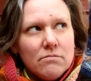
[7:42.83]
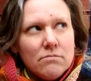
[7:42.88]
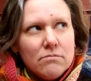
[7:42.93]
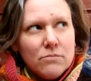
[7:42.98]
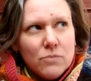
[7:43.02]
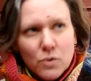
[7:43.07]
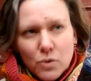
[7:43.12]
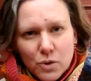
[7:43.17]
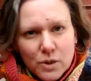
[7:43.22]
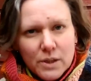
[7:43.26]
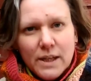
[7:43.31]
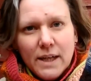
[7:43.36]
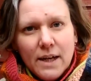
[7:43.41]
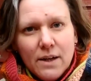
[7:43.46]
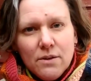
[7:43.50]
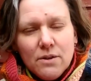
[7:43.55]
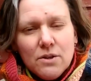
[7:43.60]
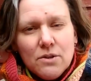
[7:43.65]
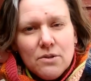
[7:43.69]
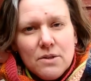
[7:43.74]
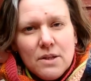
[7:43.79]
more
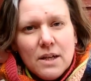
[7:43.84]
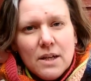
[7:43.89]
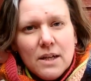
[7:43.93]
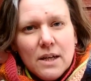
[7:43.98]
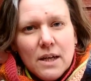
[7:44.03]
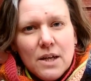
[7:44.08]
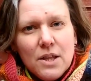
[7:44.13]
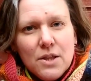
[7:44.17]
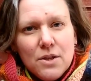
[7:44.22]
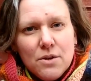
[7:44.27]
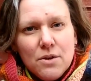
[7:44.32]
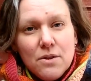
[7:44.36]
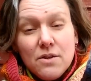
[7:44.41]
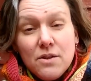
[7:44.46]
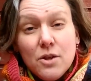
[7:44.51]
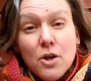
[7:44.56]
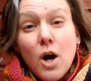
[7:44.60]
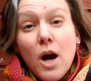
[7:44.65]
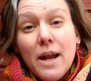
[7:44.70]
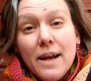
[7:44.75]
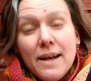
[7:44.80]
narrow than I thought,
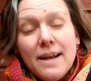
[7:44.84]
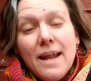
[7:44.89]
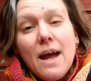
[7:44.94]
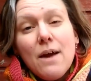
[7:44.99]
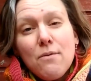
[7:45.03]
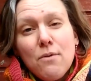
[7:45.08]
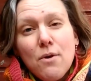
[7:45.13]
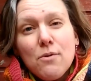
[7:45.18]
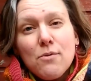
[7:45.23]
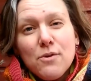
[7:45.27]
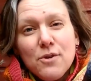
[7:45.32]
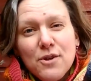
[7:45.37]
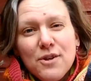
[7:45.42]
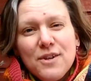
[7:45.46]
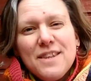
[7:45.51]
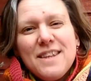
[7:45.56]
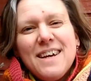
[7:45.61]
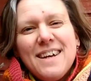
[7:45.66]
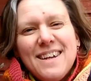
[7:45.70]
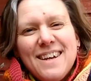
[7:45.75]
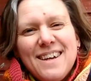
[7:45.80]
not narrower
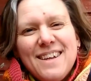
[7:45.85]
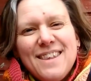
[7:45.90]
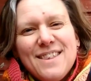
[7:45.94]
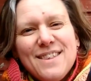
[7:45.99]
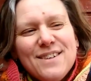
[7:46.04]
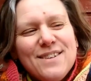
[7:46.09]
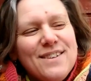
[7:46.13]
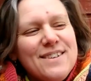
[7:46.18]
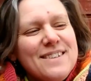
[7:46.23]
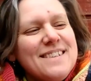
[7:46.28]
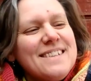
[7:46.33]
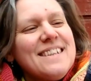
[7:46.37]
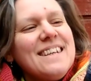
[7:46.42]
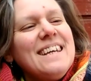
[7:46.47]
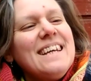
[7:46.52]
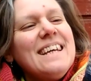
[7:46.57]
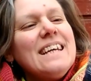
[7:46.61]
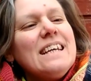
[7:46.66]
than I thought,